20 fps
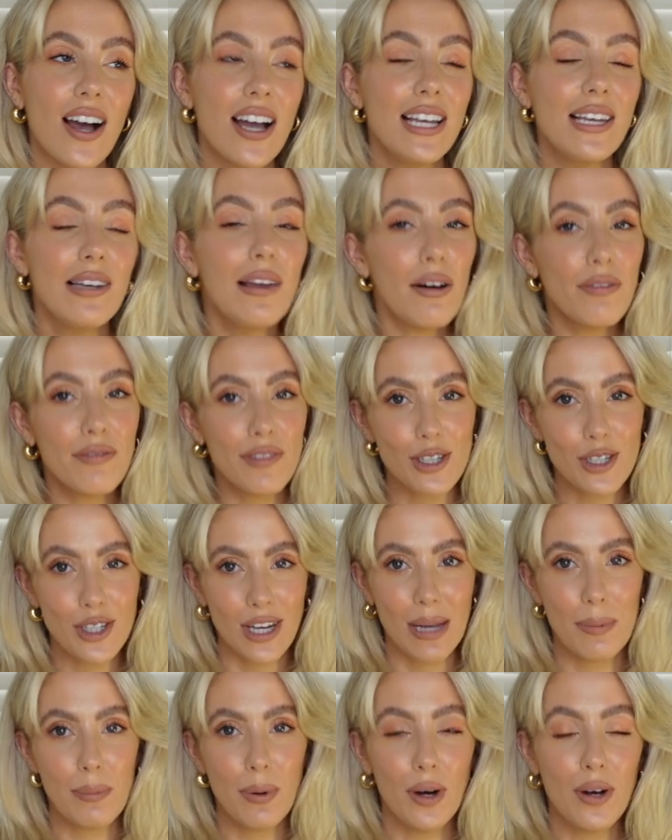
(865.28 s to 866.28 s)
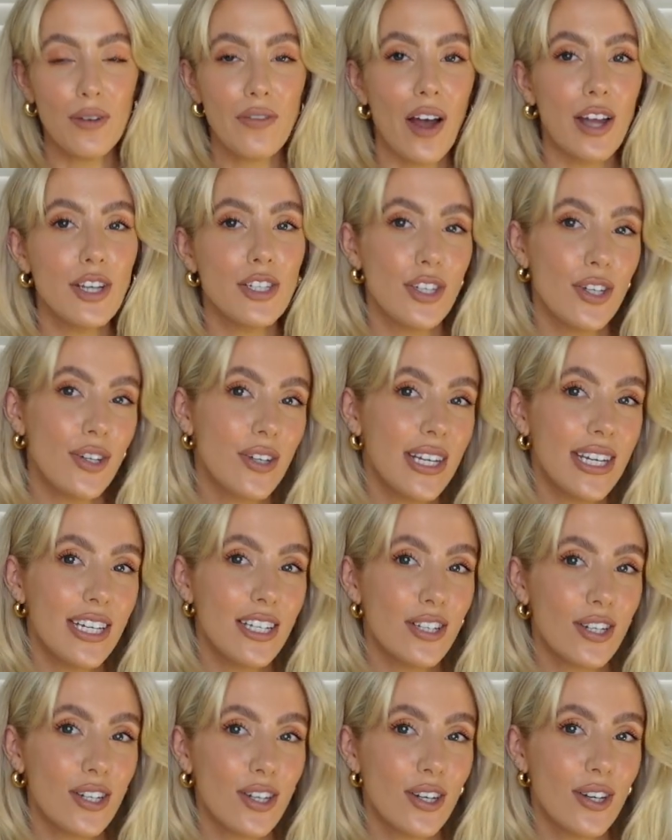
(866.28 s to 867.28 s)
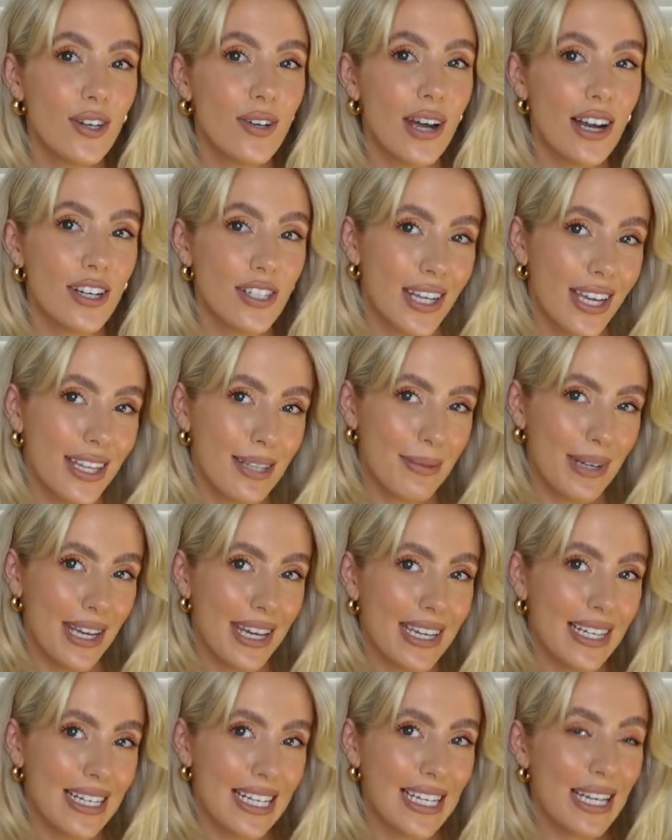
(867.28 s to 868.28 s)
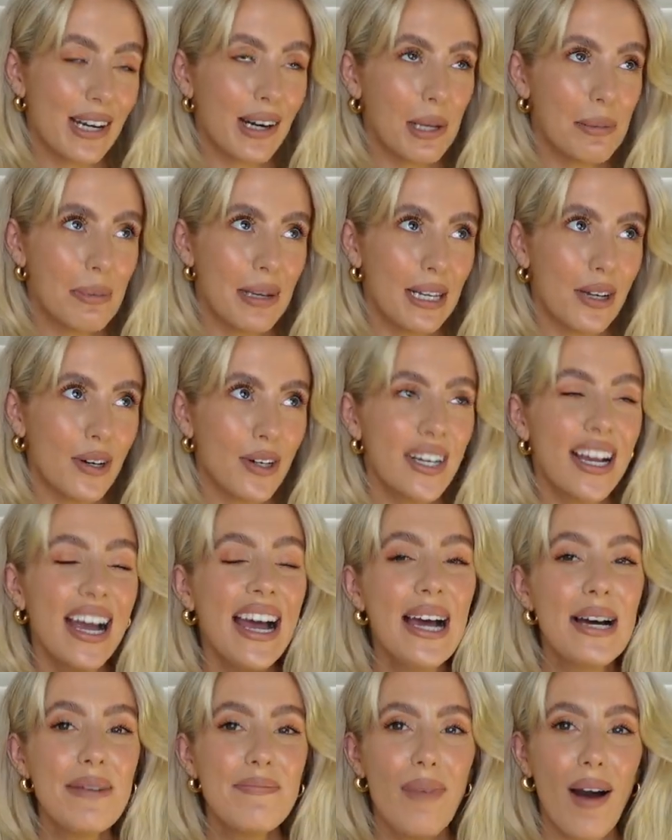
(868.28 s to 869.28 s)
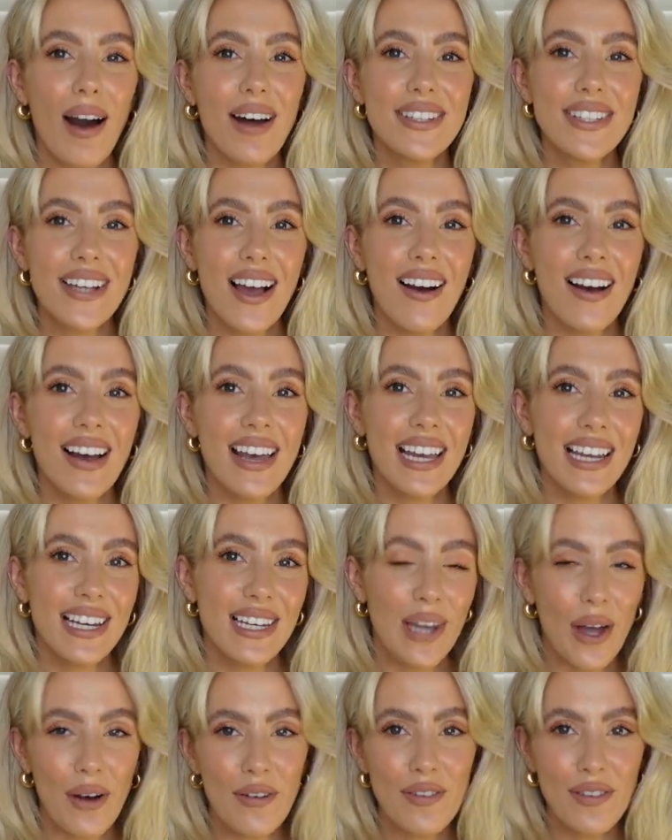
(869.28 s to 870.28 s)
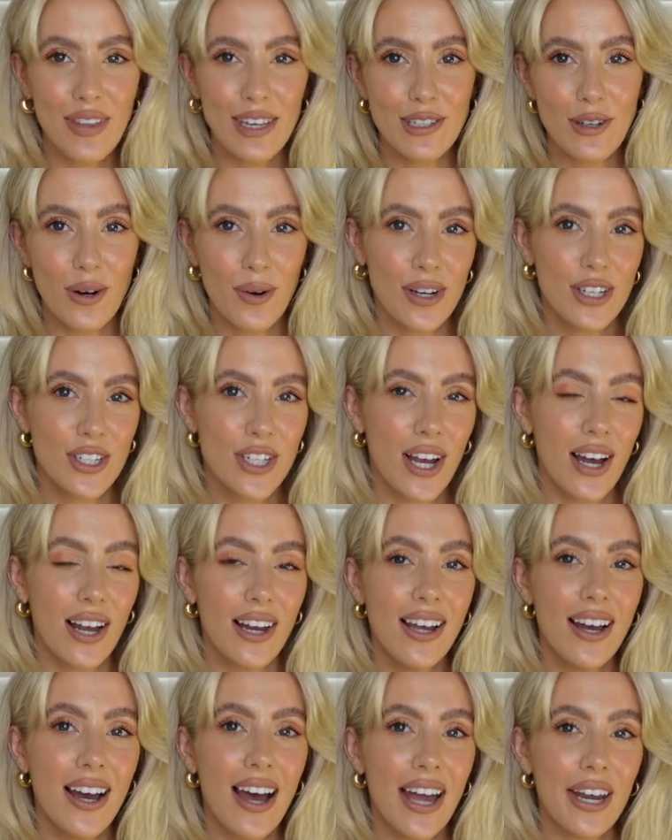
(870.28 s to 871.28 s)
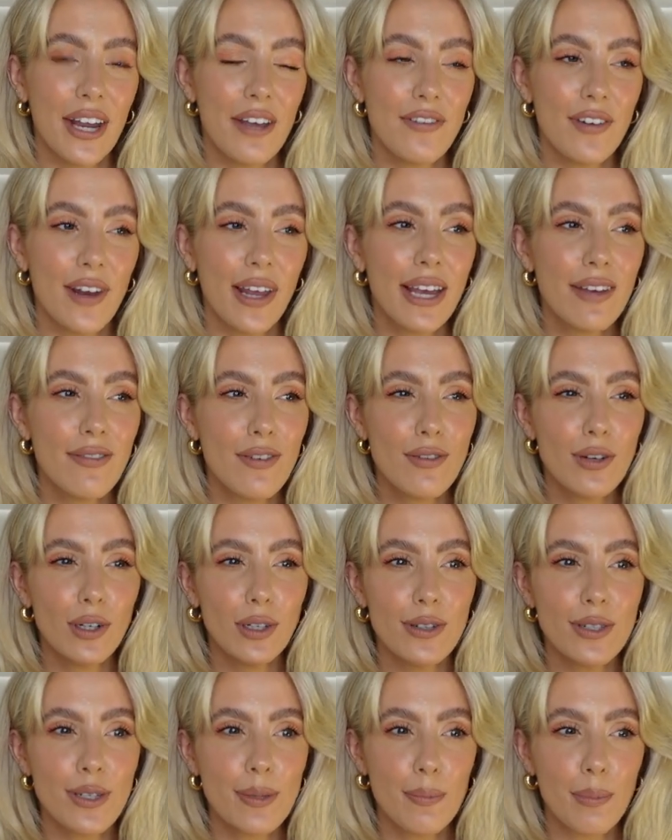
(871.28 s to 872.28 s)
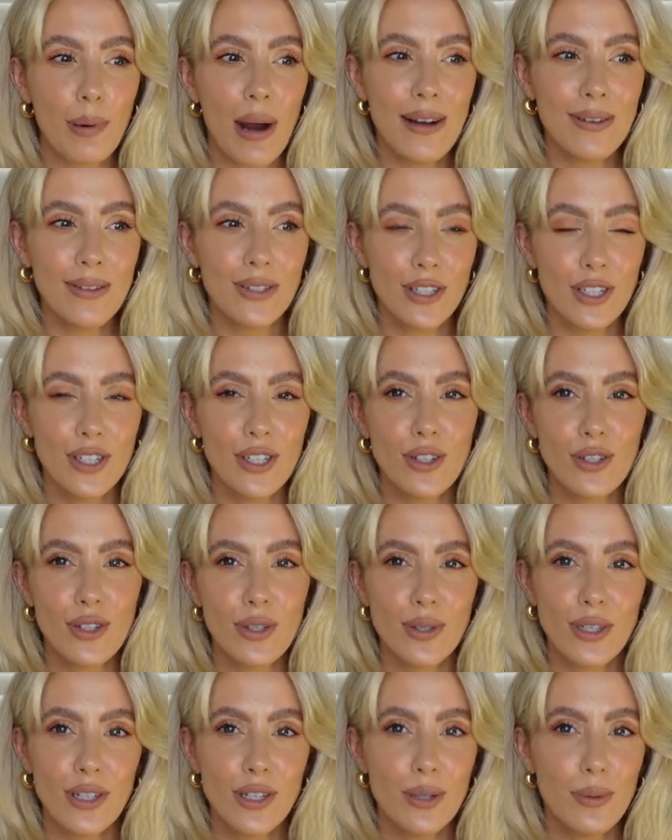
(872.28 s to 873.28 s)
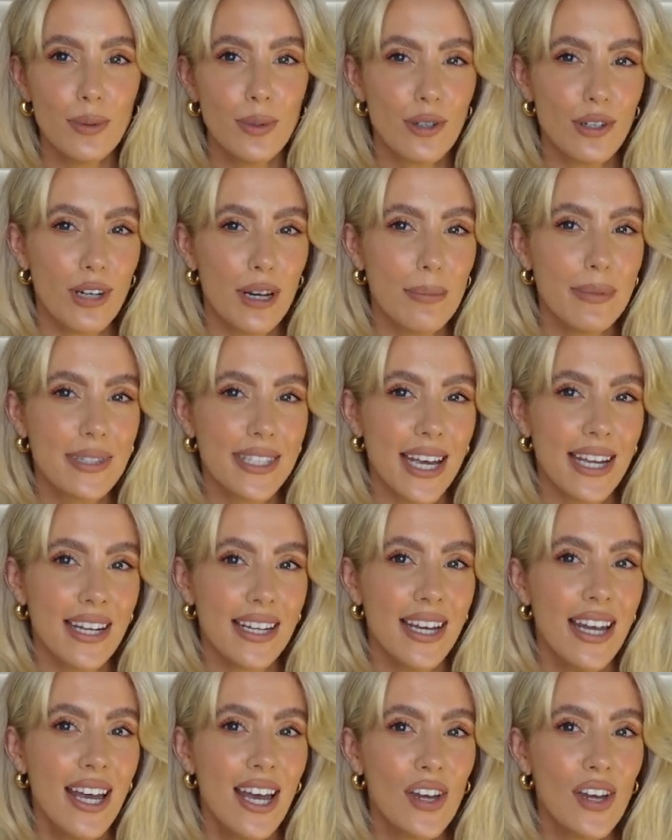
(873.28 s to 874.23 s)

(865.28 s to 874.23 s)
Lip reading: I love the shape of. I do need to actually get them taken in, they're a little bit long, but I love this orange color. And I feel like if you've got lots of browns and neutrals in your wardrobes, then